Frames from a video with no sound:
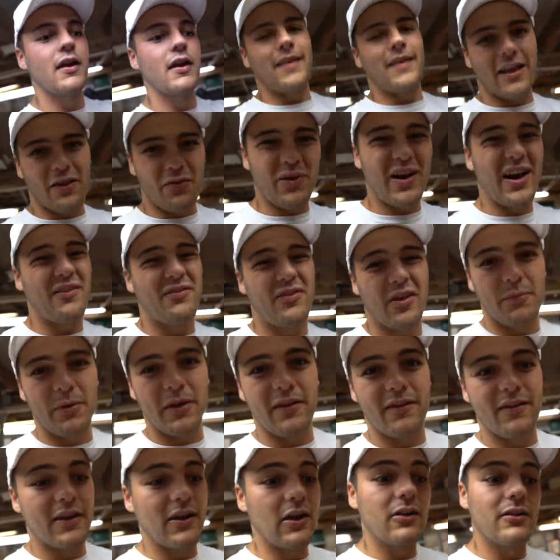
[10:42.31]
that's why
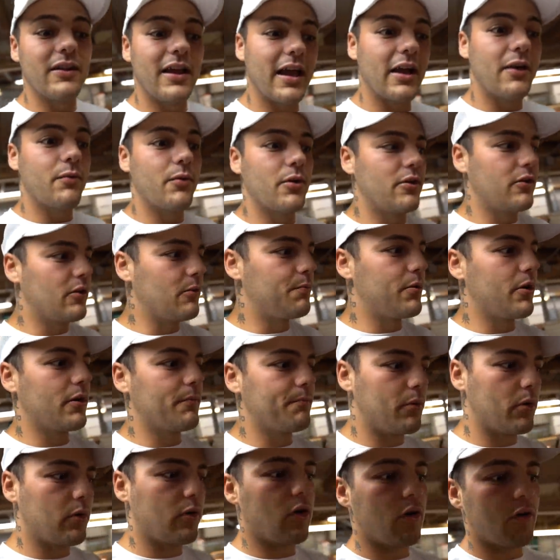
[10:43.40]
FWC don't like when you put
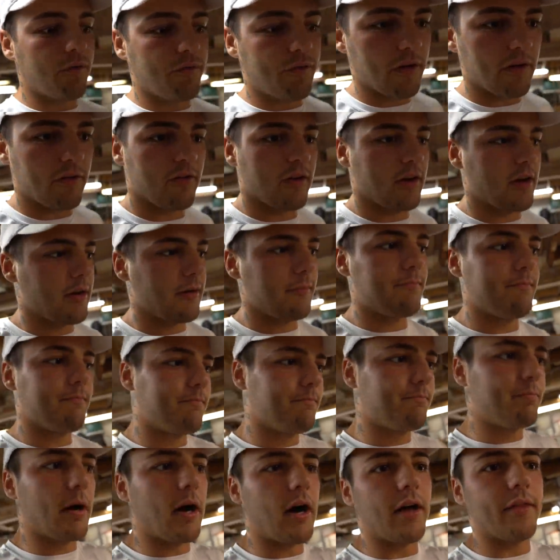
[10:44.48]
goldfish in a
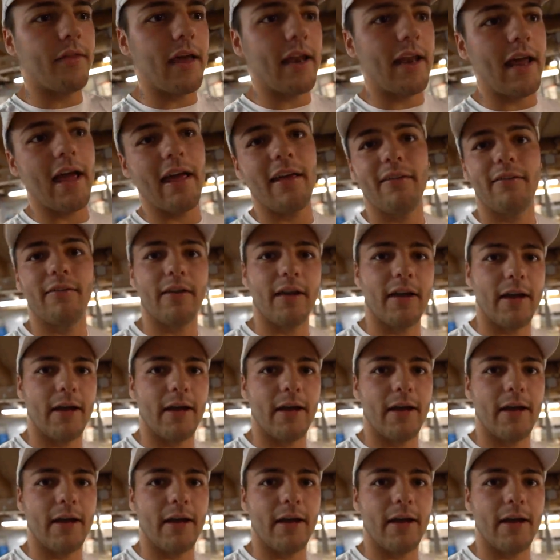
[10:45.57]
pond that has,